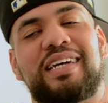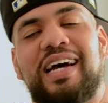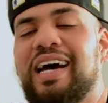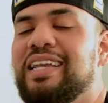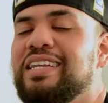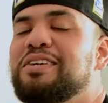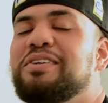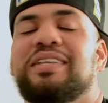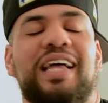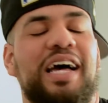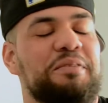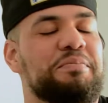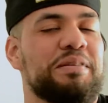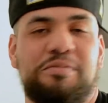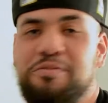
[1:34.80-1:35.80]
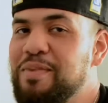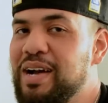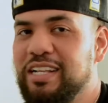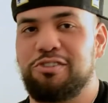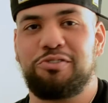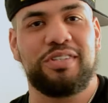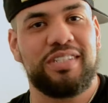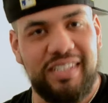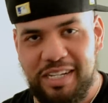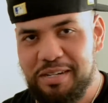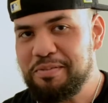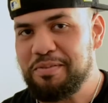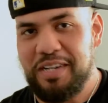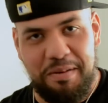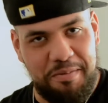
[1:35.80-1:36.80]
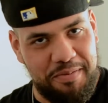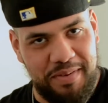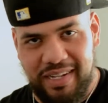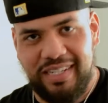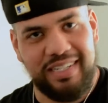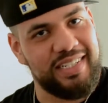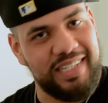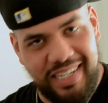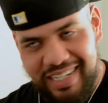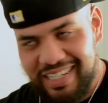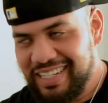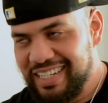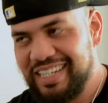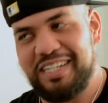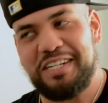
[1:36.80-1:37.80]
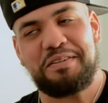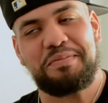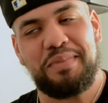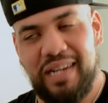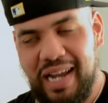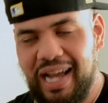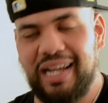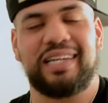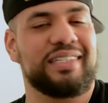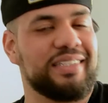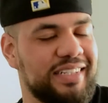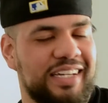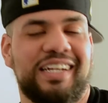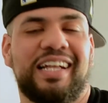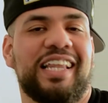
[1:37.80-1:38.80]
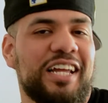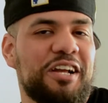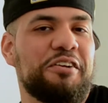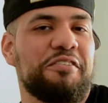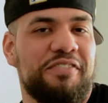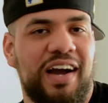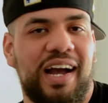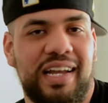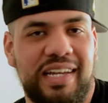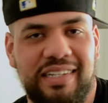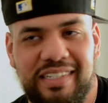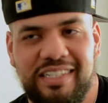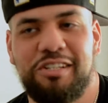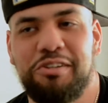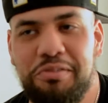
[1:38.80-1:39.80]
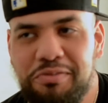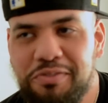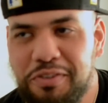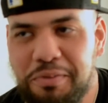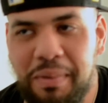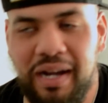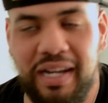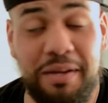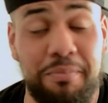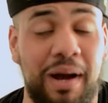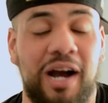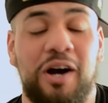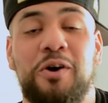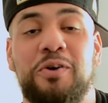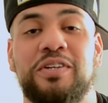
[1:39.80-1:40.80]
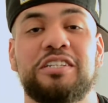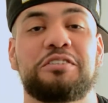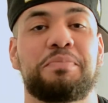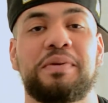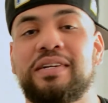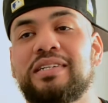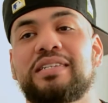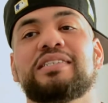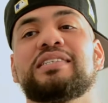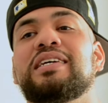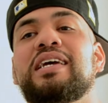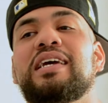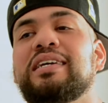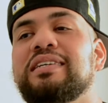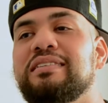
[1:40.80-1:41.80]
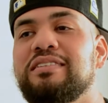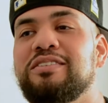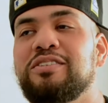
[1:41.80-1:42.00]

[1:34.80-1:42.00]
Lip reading: I know a lot of people might twist up what I'm about to say, but I can clarify it too from in my own experience, and